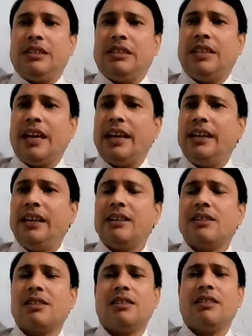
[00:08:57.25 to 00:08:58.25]
the
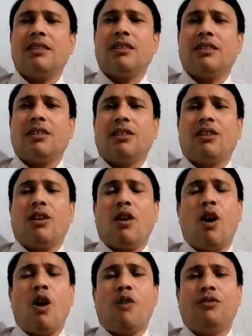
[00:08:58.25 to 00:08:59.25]
election
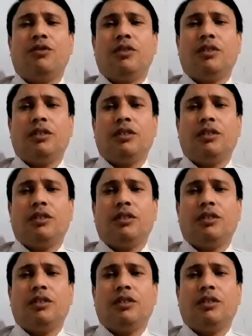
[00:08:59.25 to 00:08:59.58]
of